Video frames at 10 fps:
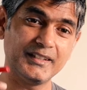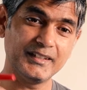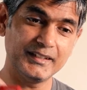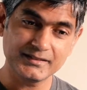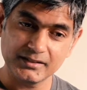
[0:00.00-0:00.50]

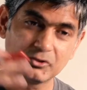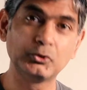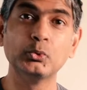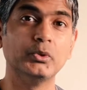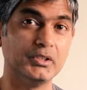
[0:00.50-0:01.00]
it's a
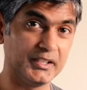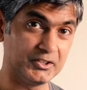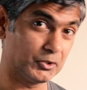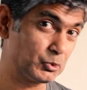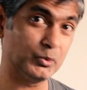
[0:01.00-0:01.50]
tool in
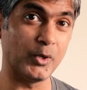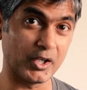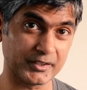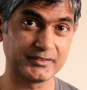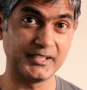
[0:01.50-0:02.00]
your
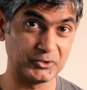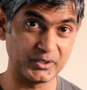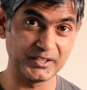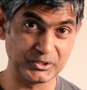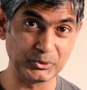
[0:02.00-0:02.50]
toolbox that you
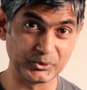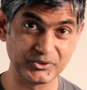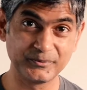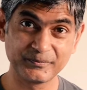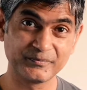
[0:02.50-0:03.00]
can
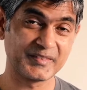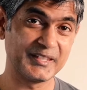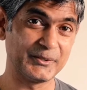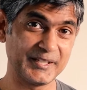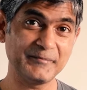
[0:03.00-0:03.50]
use,
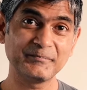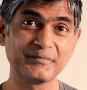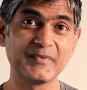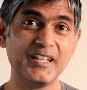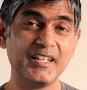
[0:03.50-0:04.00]
okay?
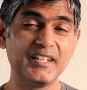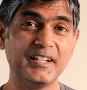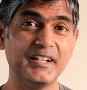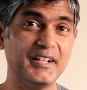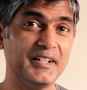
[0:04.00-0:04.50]

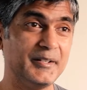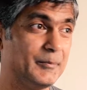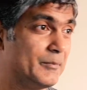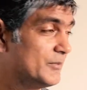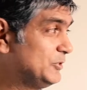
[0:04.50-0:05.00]

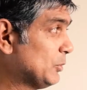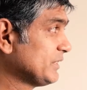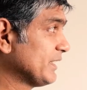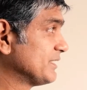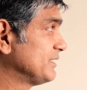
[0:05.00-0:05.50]
Don't
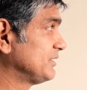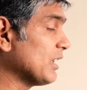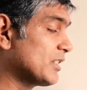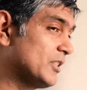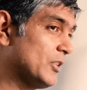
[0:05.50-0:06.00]
get
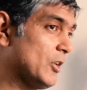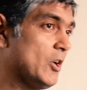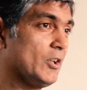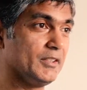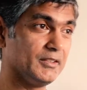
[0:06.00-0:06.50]
stuck
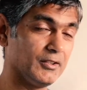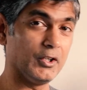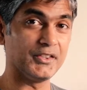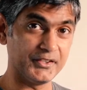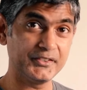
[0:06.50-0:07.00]

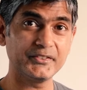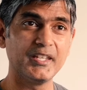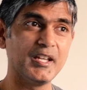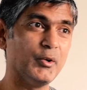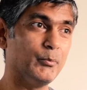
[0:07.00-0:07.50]
on this,
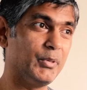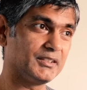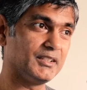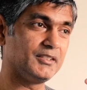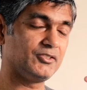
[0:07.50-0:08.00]

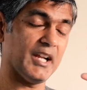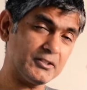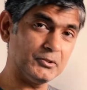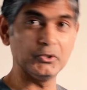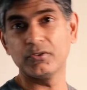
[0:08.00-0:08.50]
but try
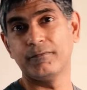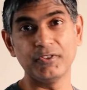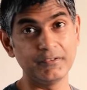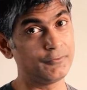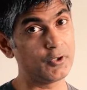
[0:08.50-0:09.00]
to look for
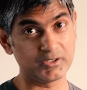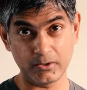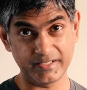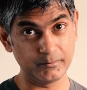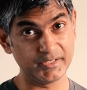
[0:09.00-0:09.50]
the
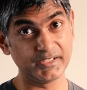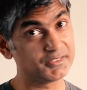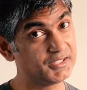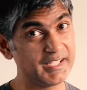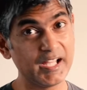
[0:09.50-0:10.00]
foreground element. It
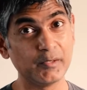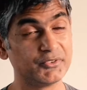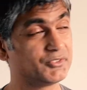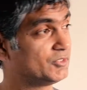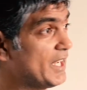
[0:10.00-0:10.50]
really
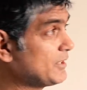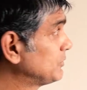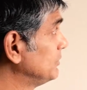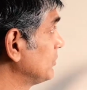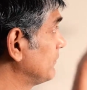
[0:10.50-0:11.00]
helps. Try
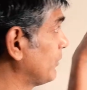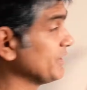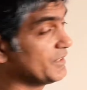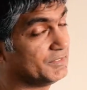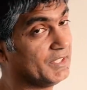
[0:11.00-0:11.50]
to look for
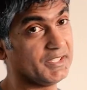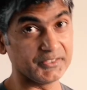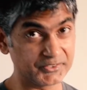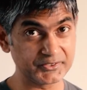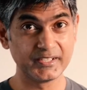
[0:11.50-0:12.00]
these
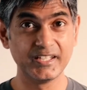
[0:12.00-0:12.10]
layers.